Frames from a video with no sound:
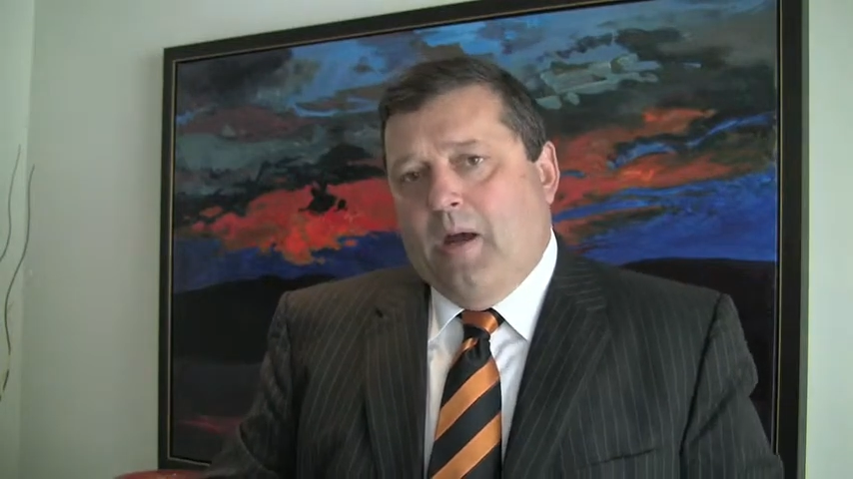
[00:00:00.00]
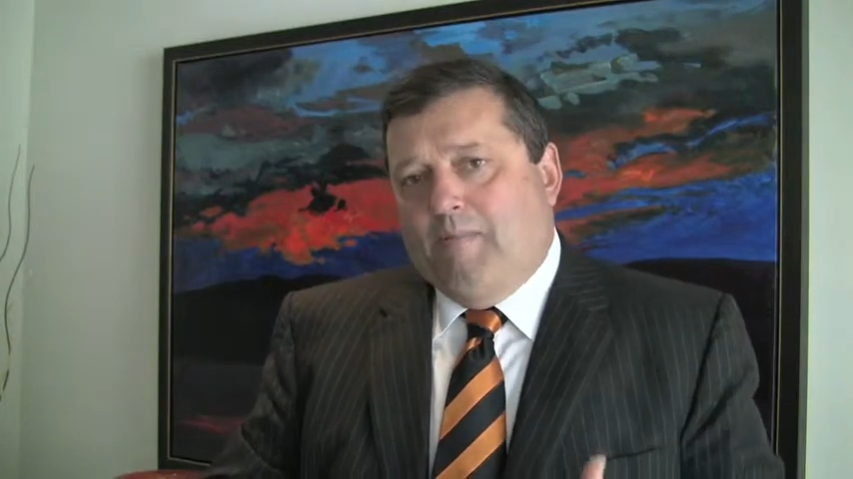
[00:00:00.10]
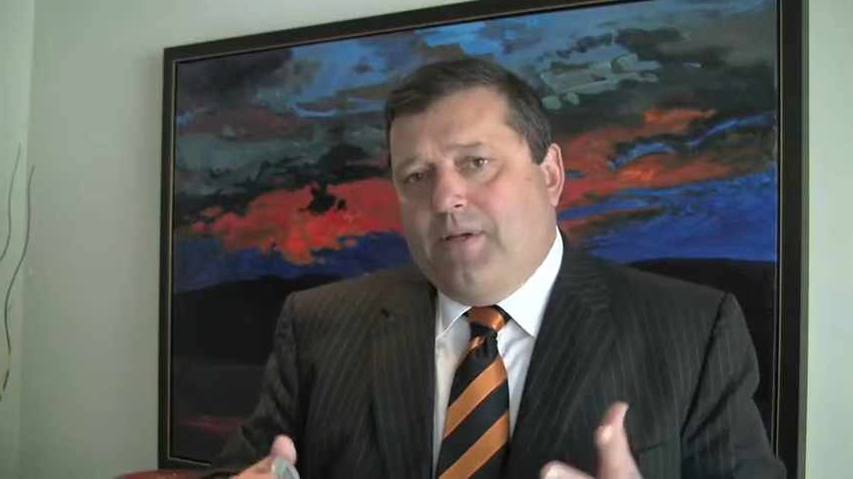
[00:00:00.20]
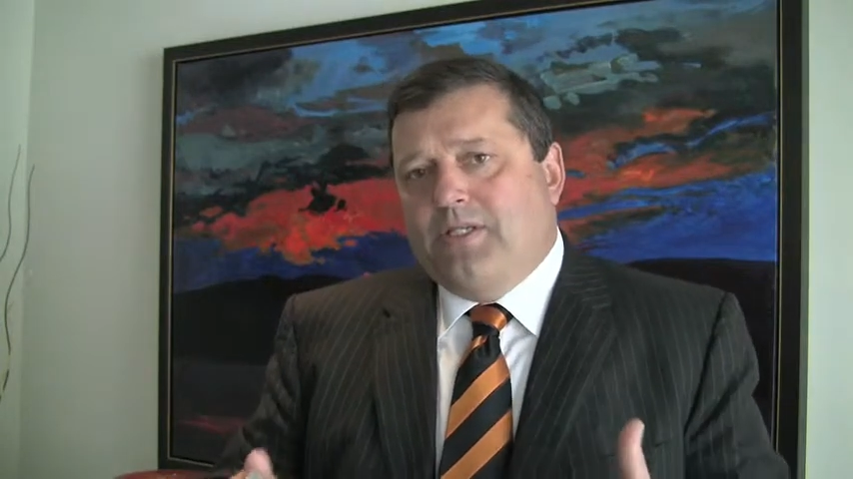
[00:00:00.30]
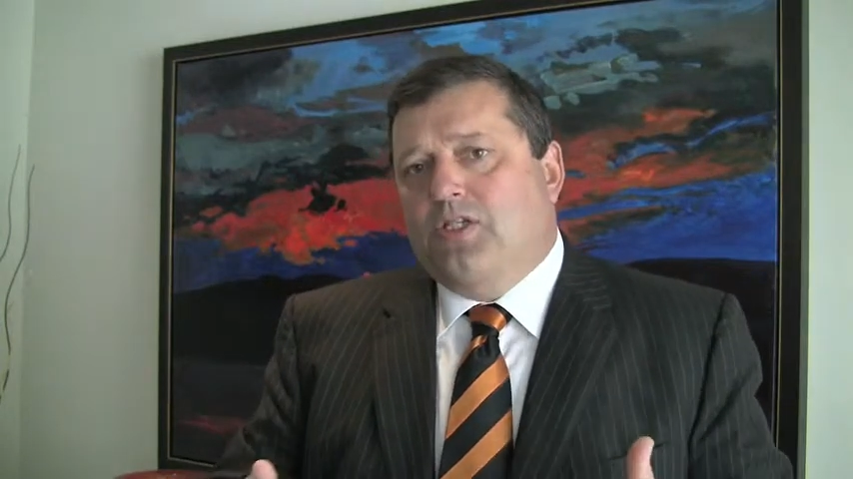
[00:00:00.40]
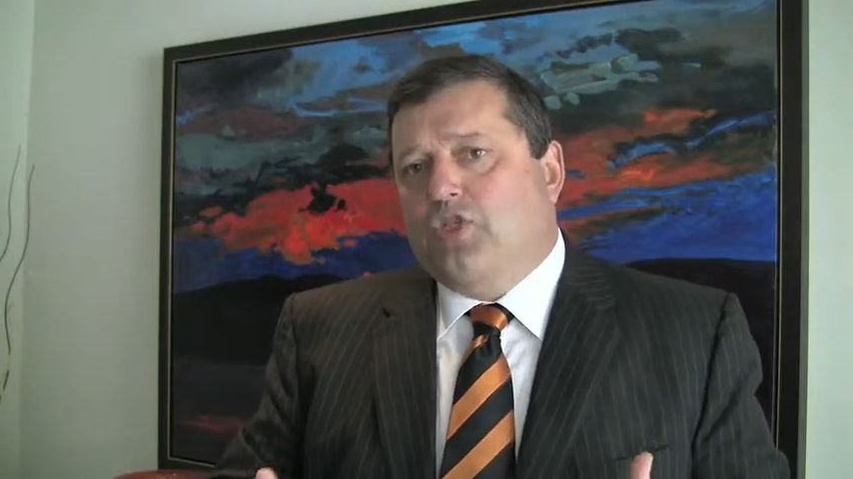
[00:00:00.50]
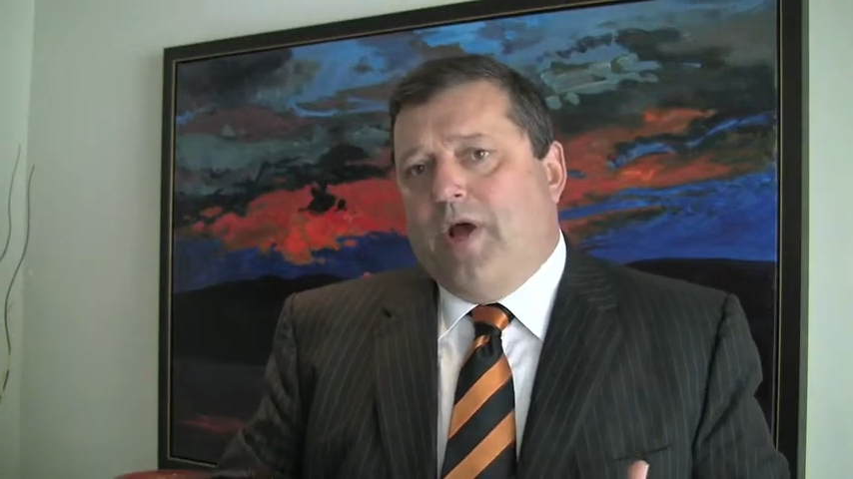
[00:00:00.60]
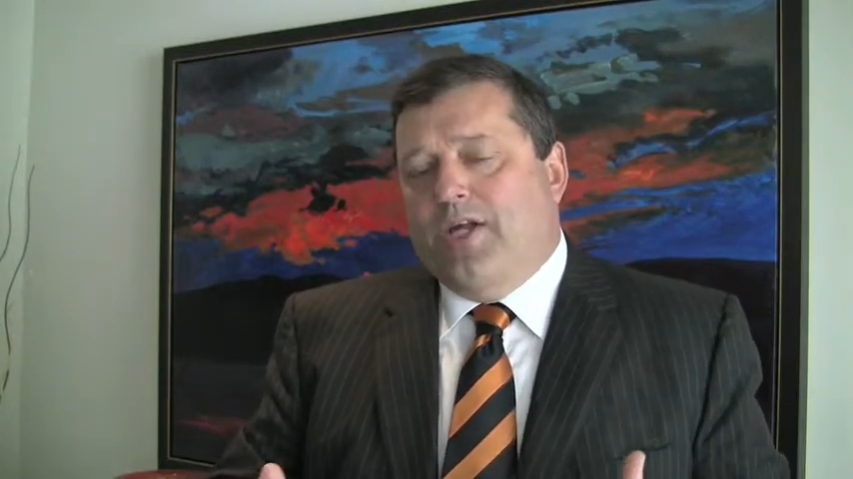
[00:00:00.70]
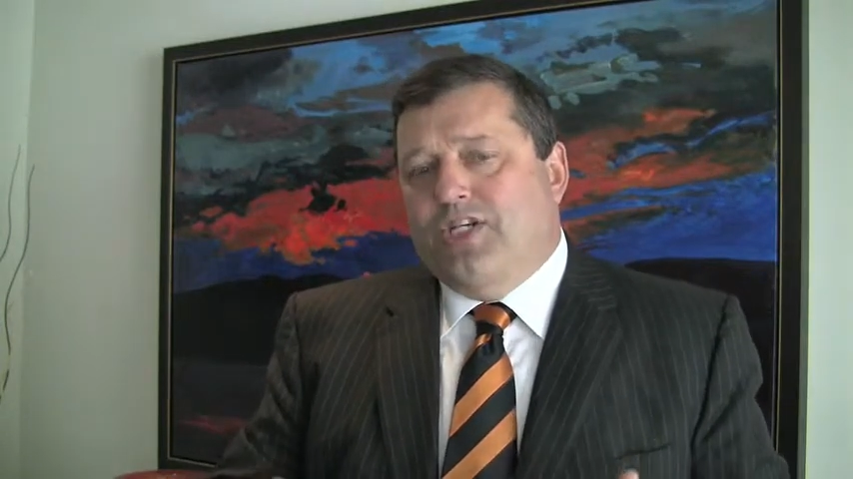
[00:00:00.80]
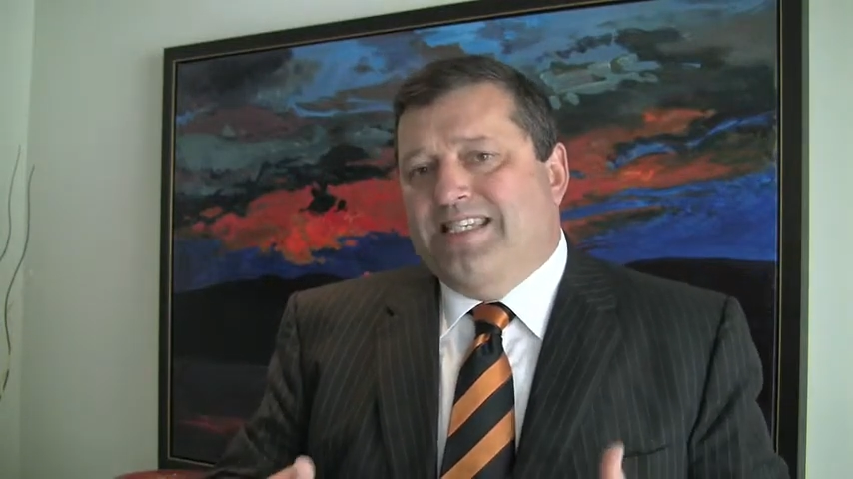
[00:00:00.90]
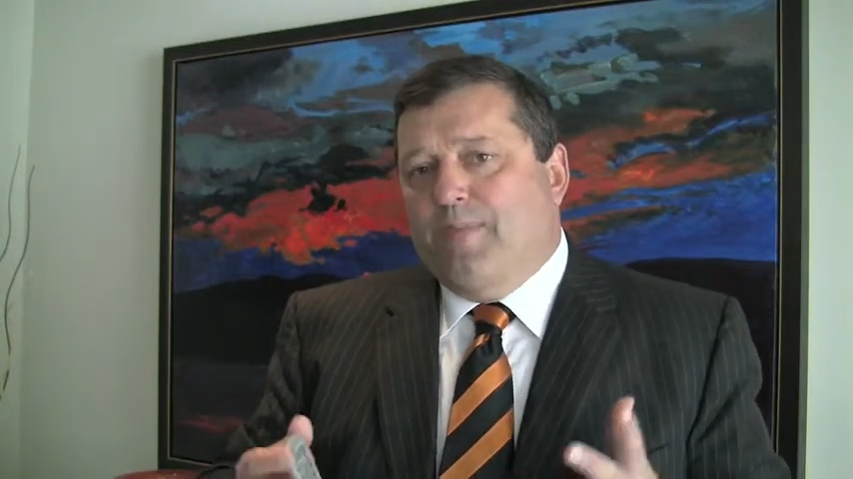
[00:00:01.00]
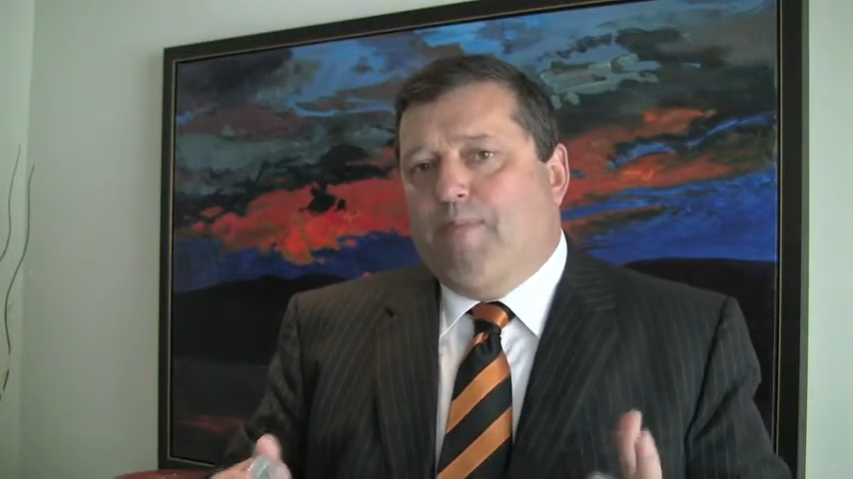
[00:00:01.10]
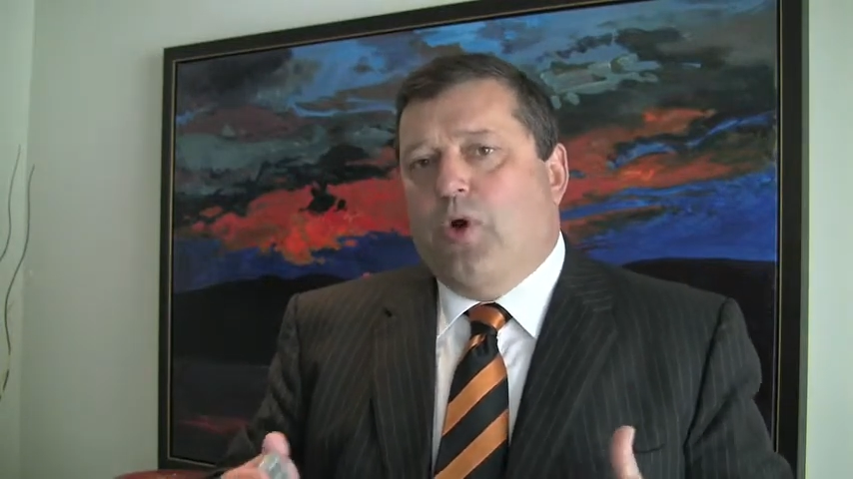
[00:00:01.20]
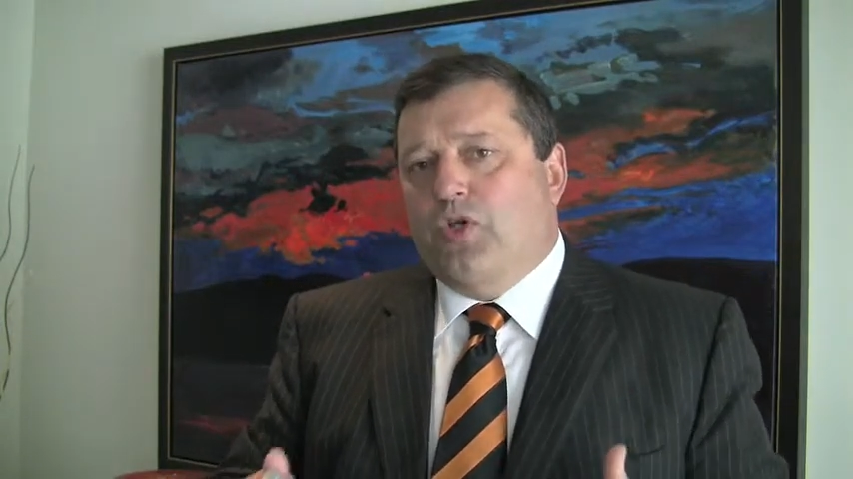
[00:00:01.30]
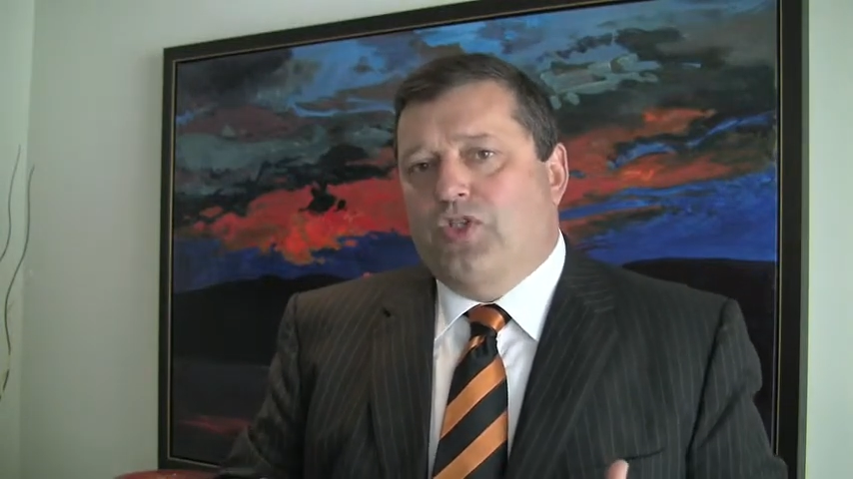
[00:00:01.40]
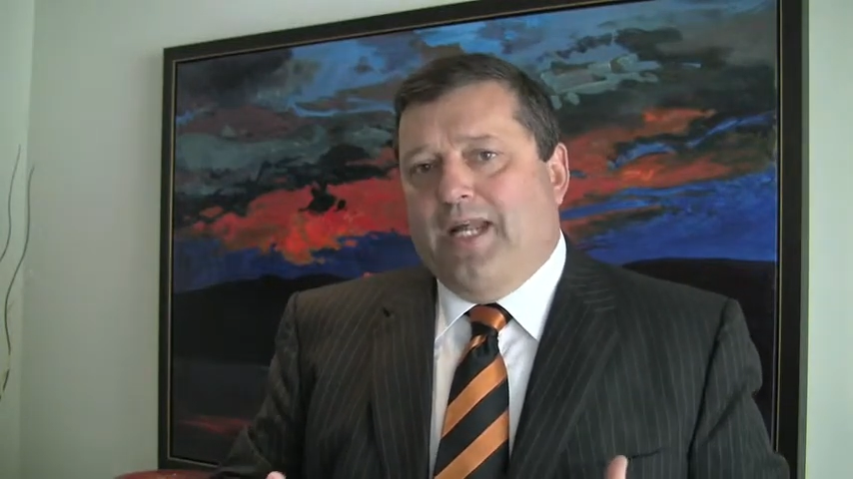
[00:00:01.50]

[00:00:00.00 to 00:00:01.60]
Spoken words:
Business strategist is a person